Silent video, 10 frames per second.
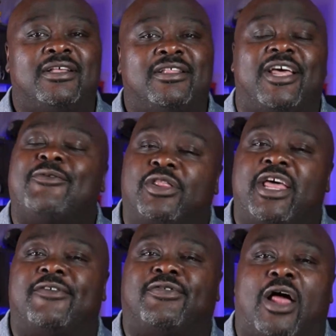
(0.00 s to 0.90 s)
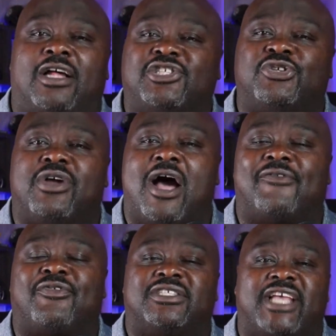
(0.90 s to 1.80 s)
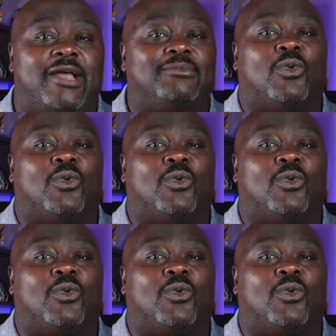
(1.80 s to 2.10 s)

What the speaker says: they have lost 2 conference games,